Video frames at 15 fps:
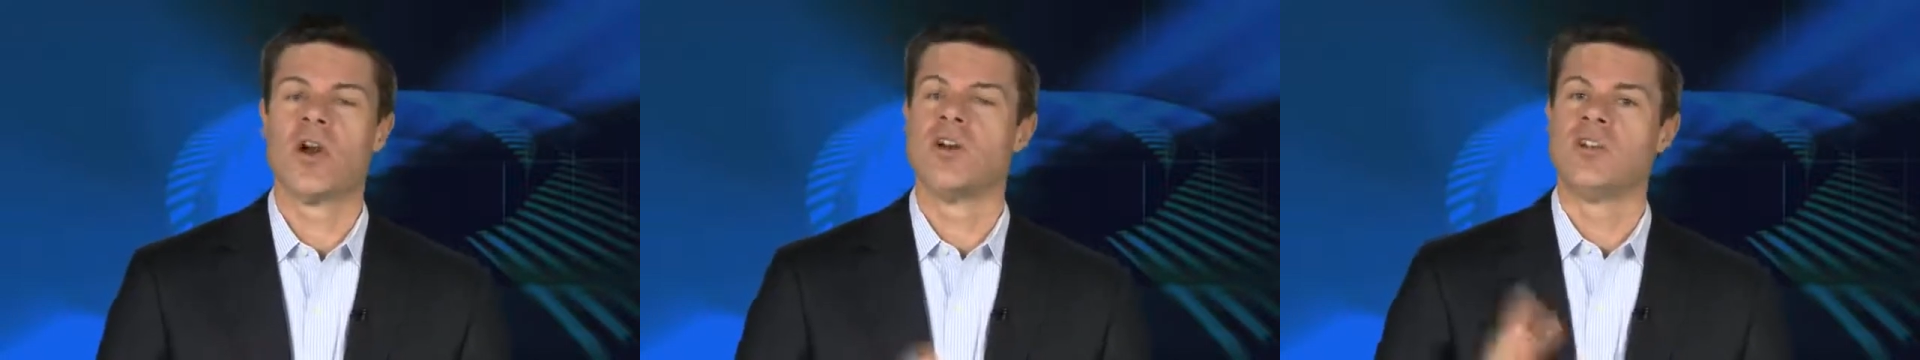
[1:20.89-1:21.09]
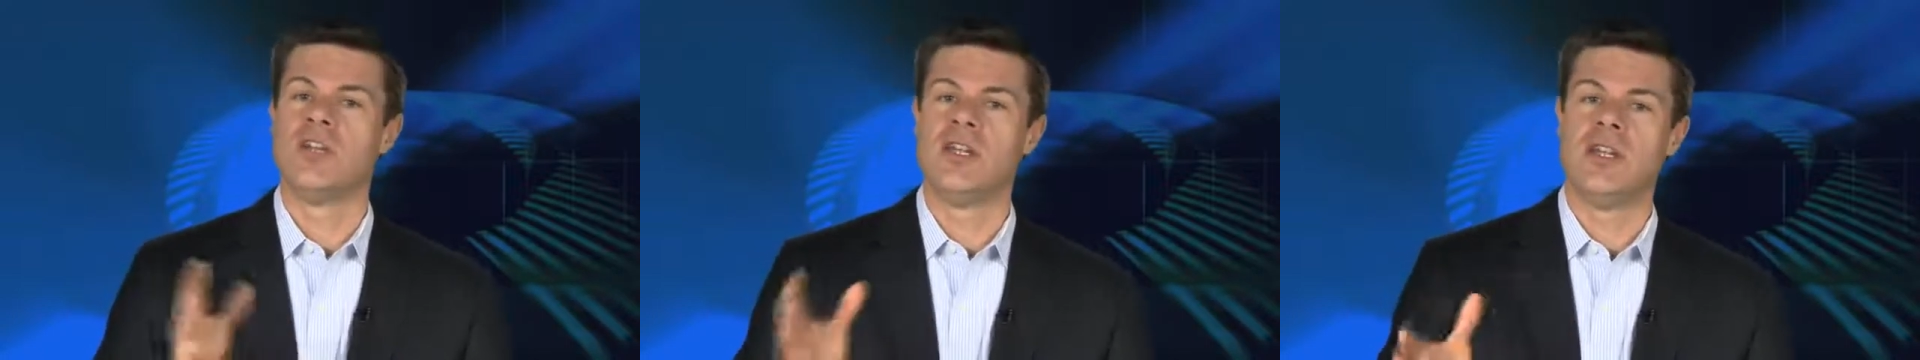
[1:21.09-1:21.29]

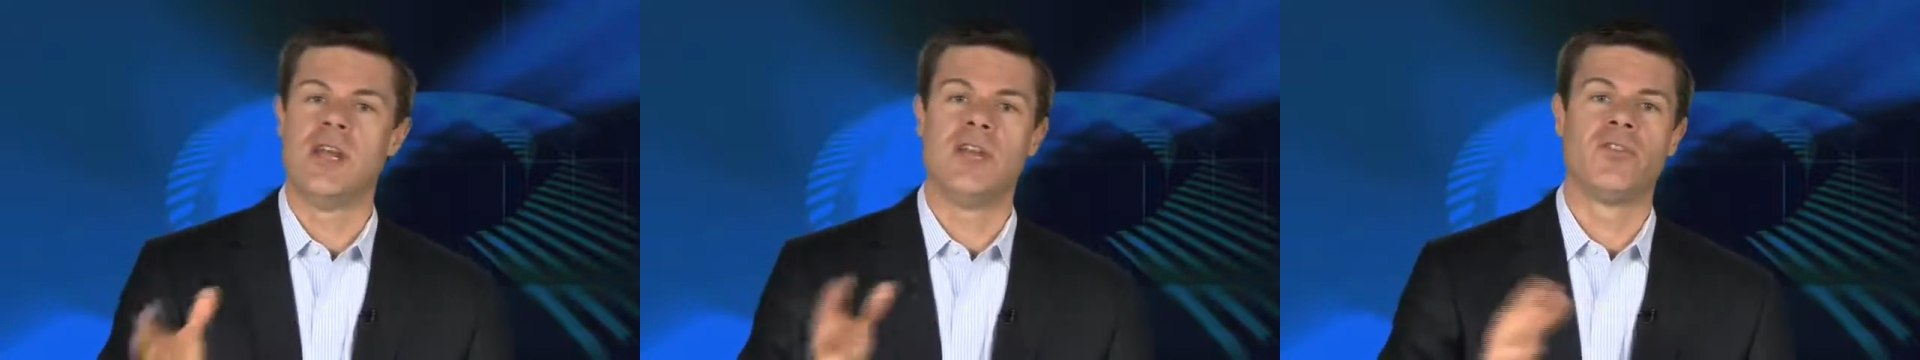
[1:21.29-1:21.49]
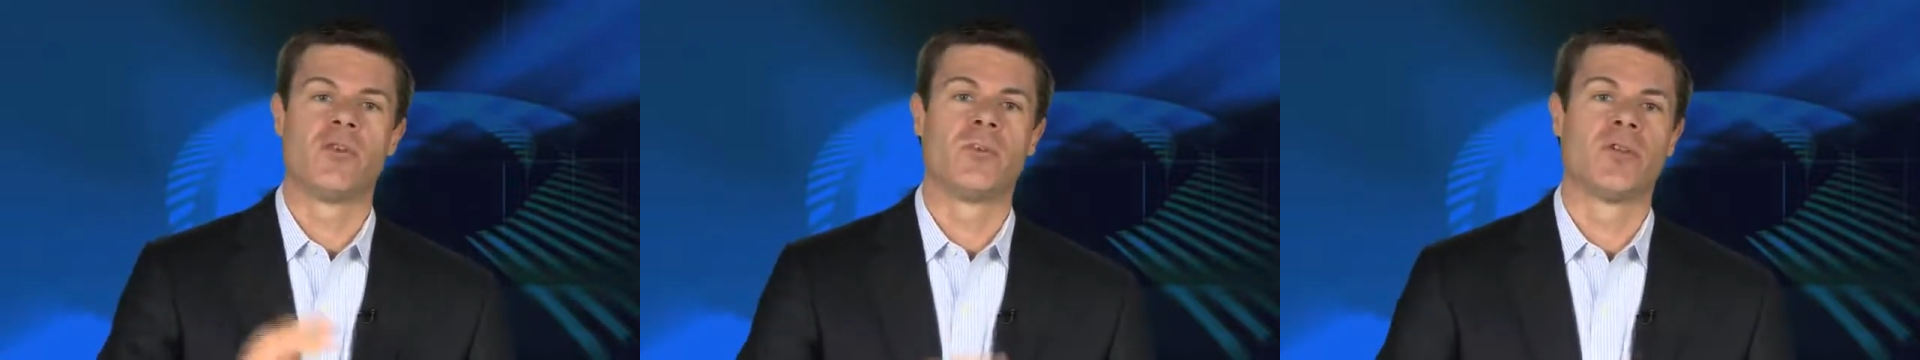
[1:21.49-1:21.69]
Our
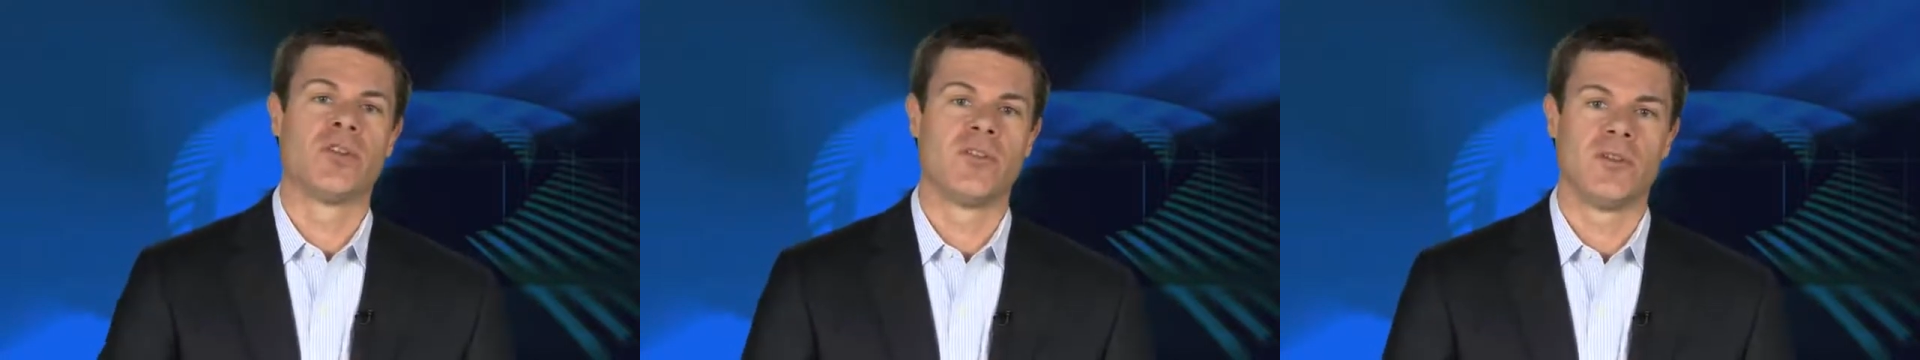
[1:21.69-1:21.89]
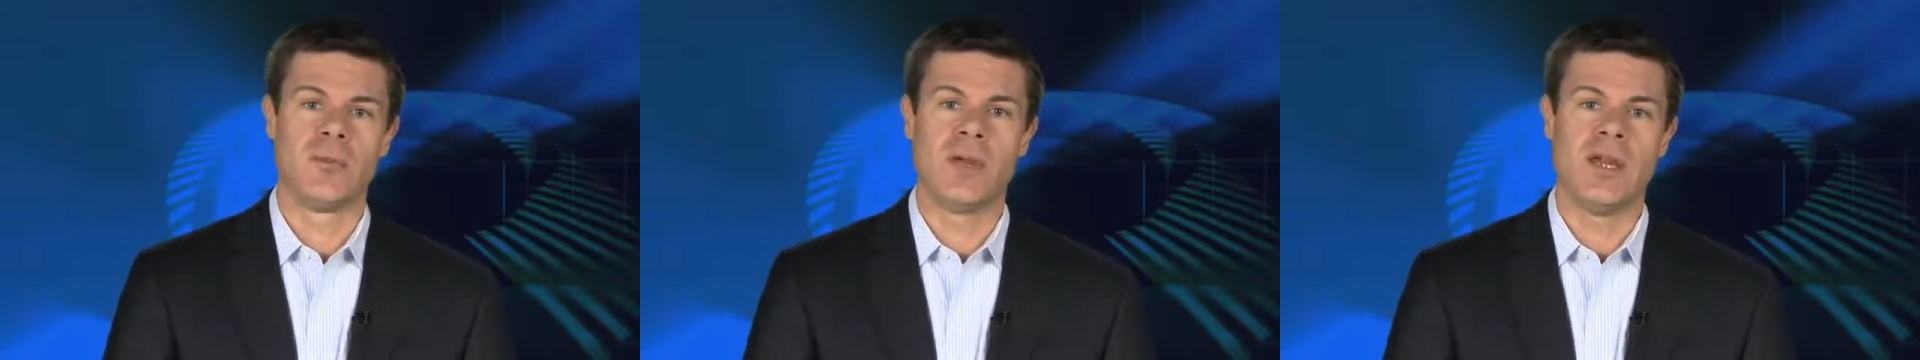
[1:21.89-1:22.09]
TAs are
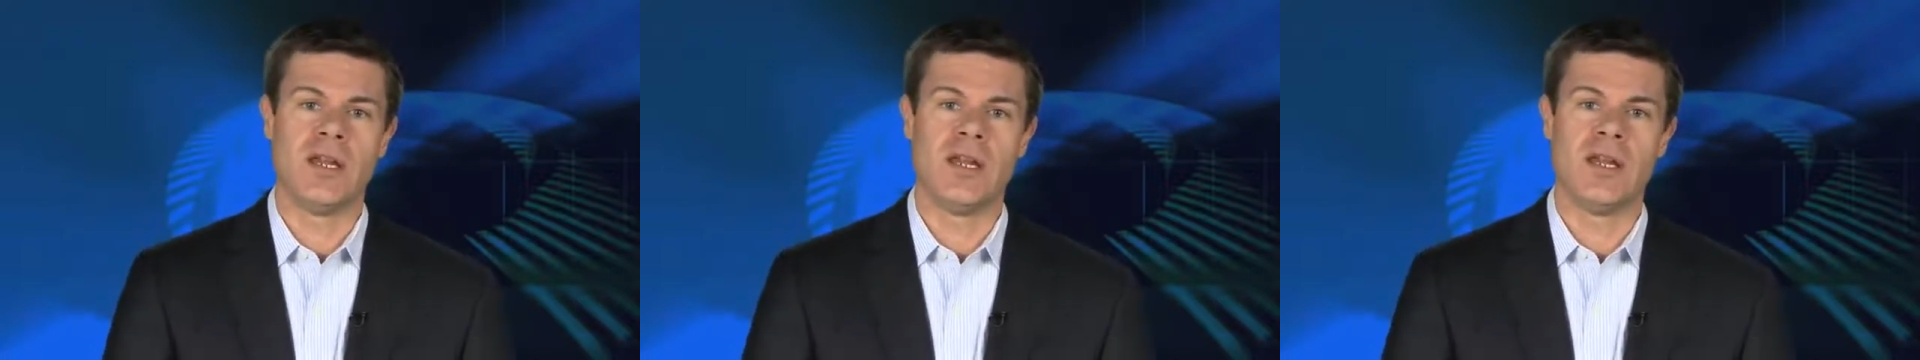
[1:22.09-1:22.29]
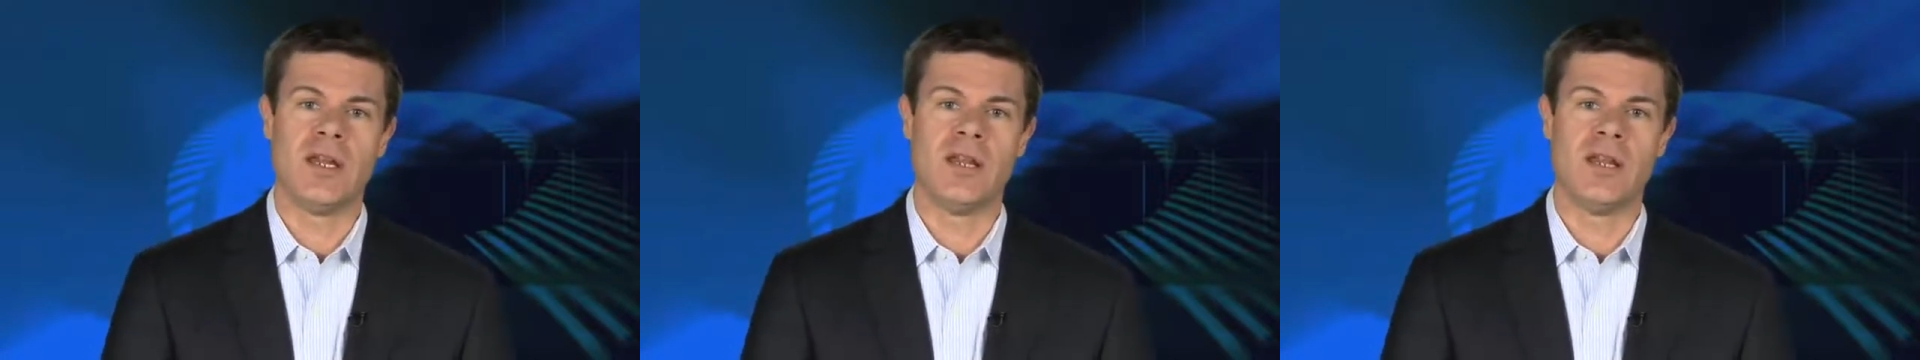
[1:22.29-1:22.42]
participating